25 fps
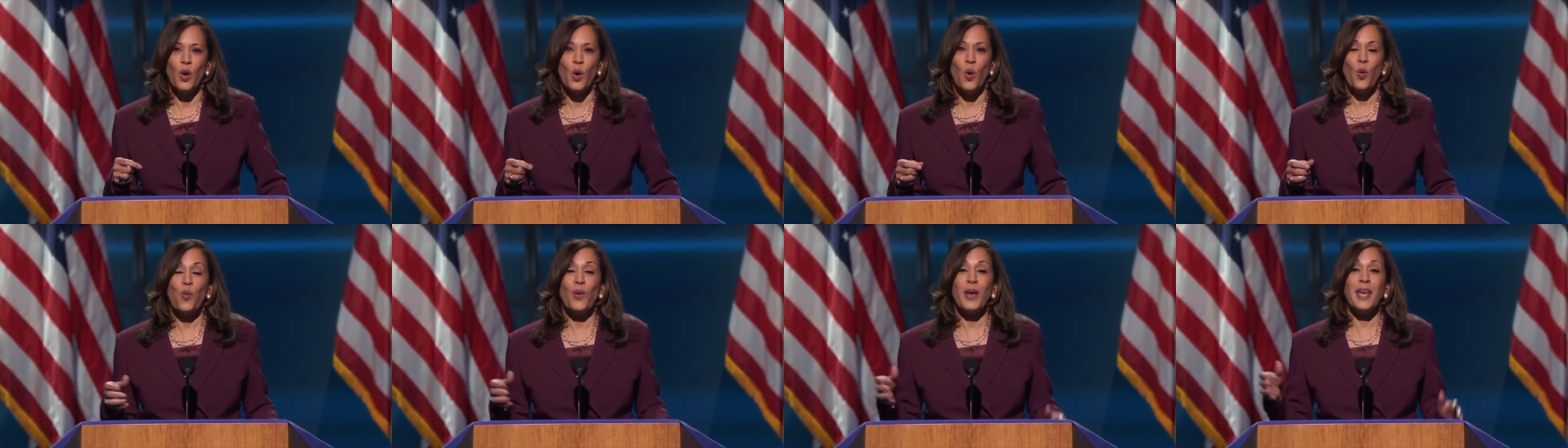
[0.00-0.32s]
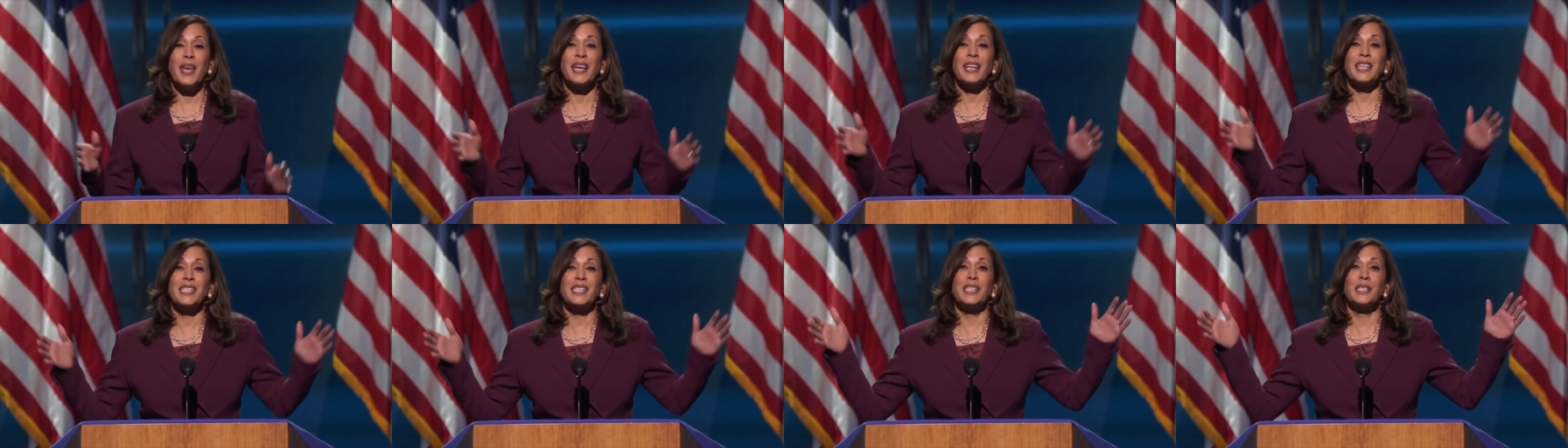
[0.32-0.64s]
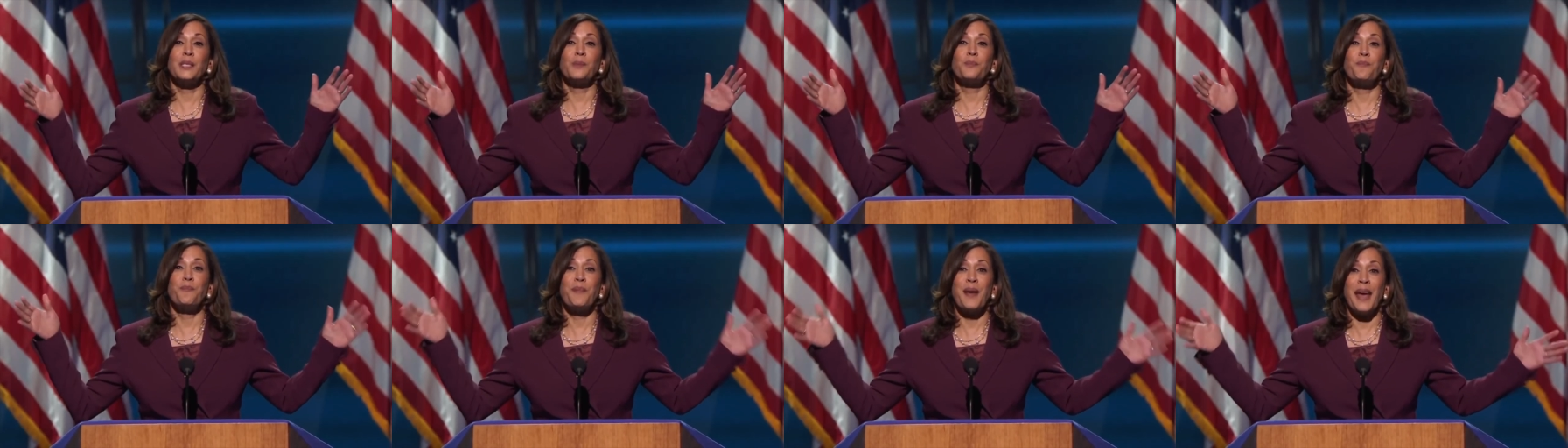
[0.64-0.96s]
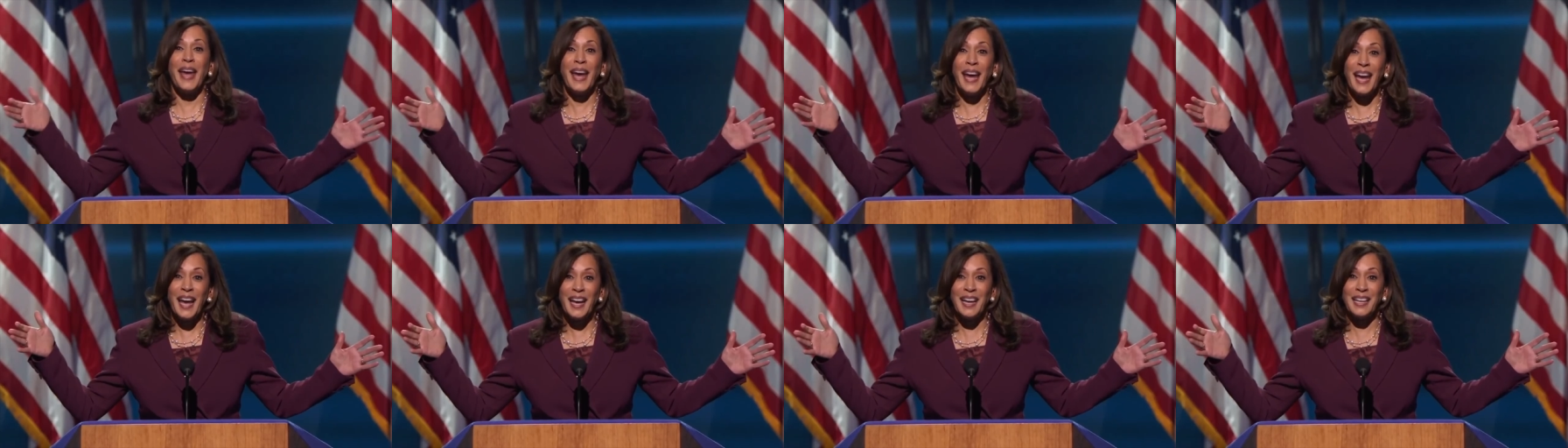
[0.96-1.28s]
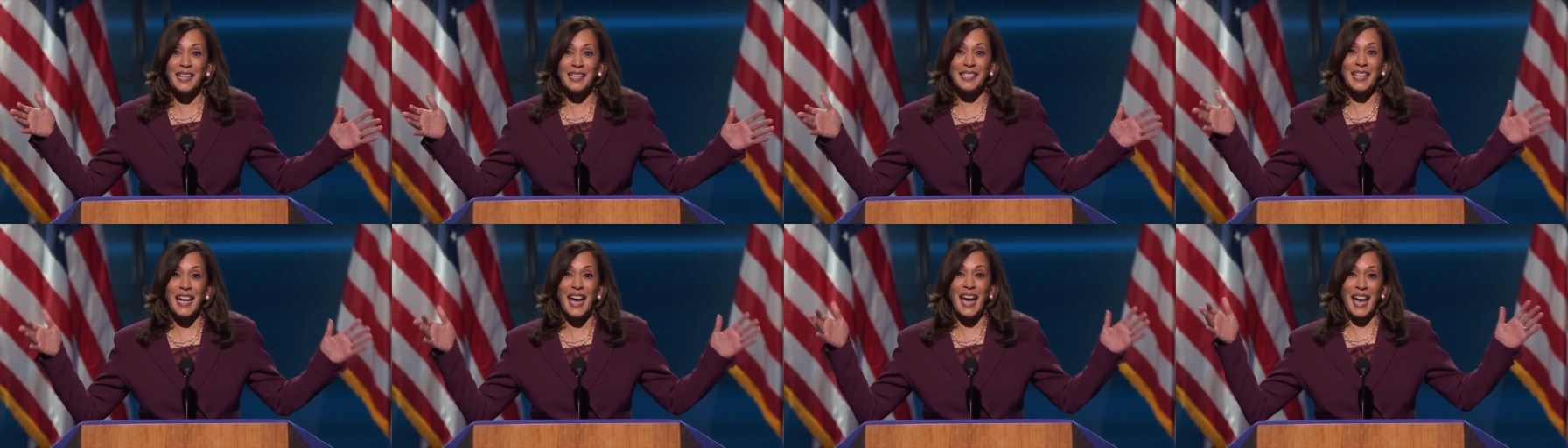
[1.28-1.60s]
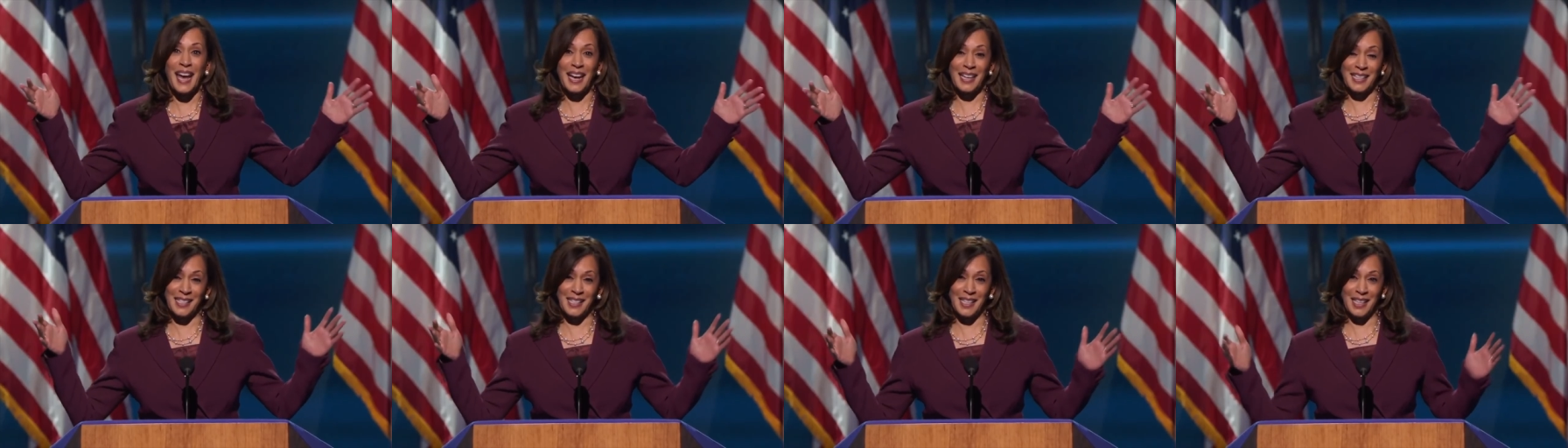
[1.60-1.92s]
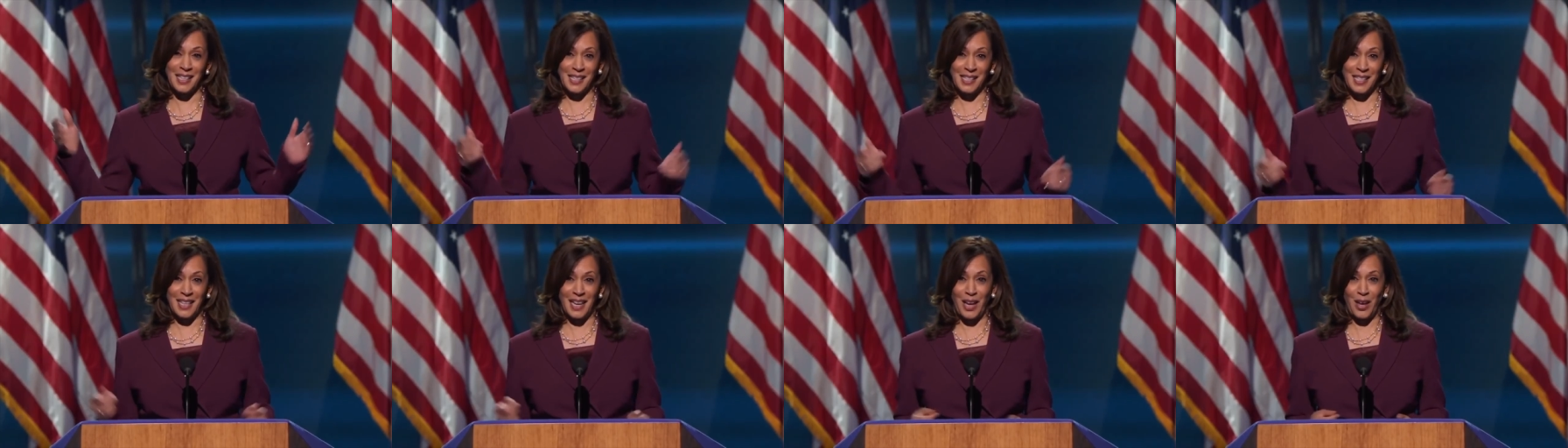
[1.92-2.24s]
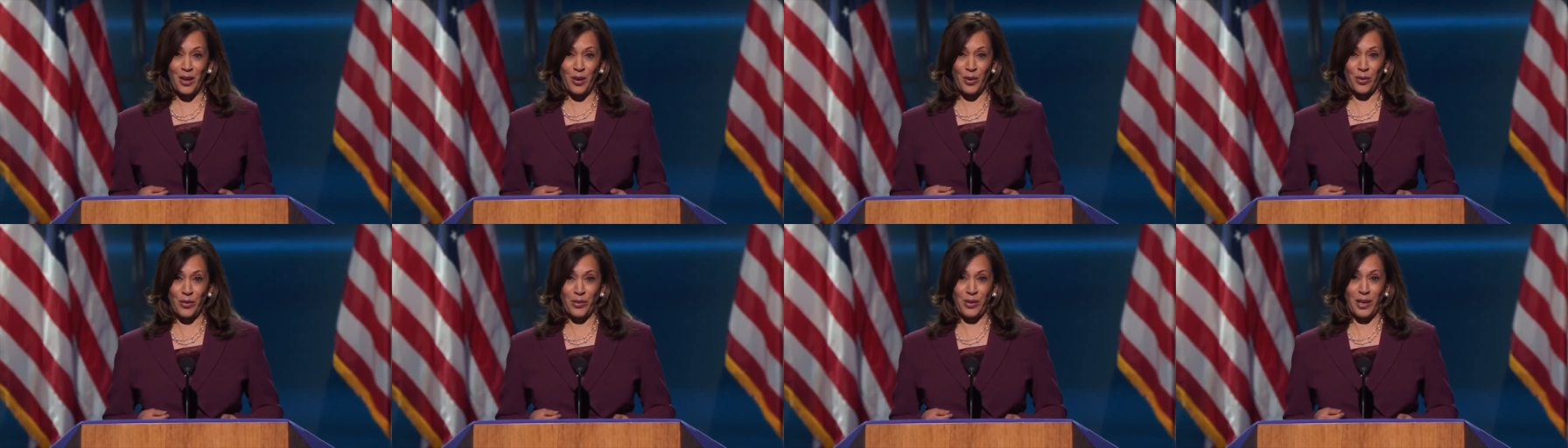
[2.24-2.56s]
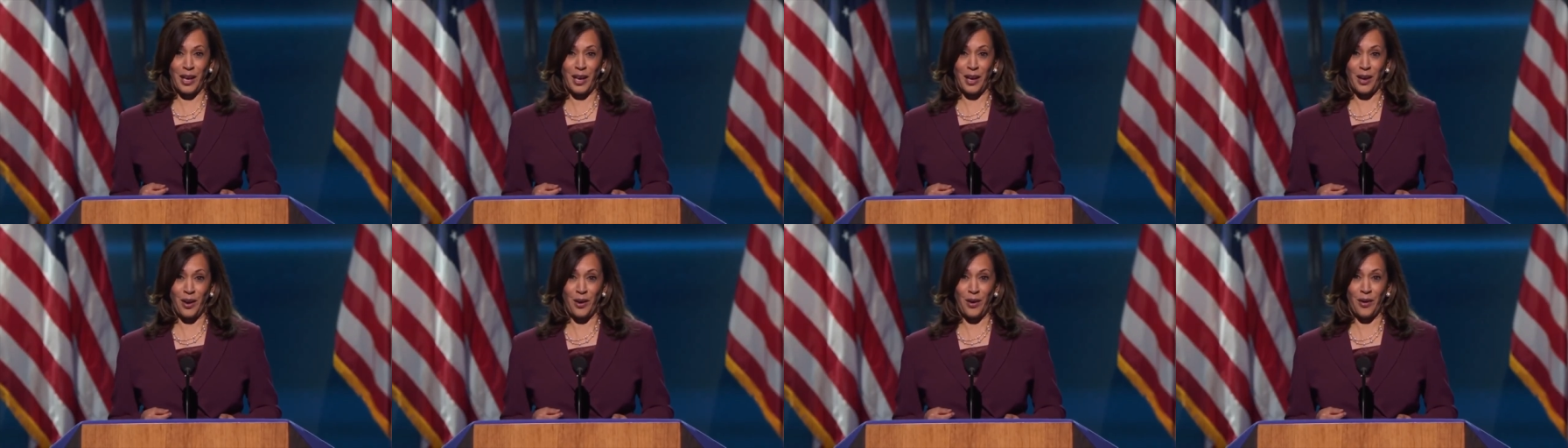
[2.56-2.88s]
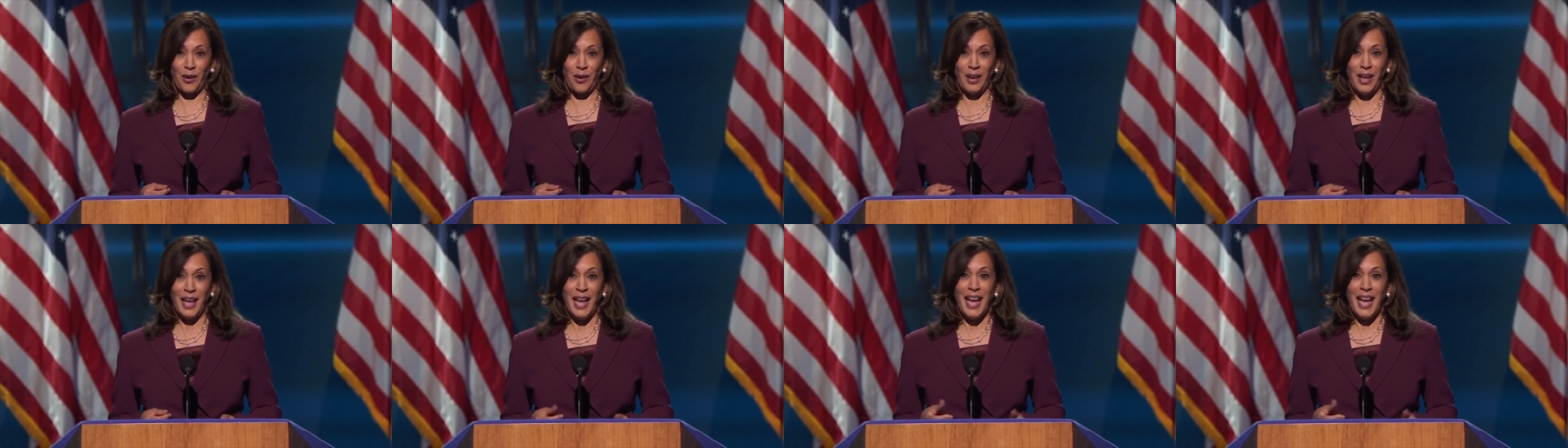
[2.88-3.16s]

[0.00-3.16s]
we expand access to health care